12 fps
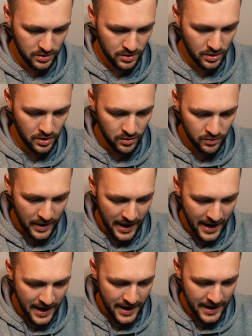All
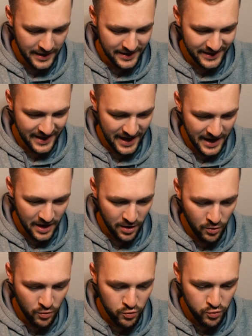right,
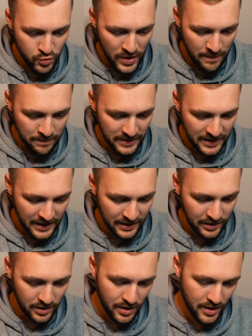Cal
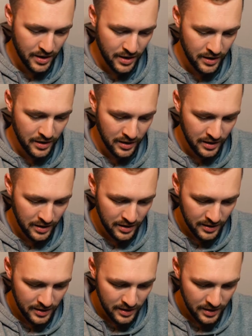Ripken card.
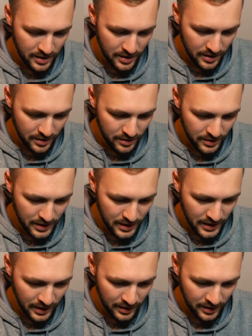
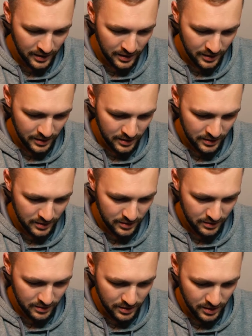Okay.
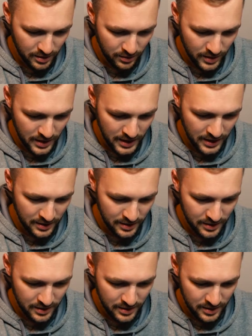All right.
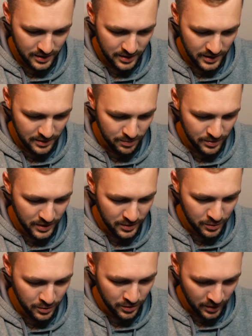That's pretty
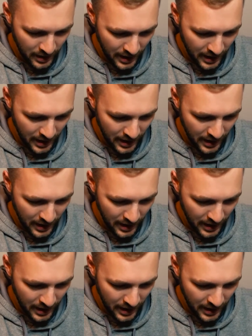cool.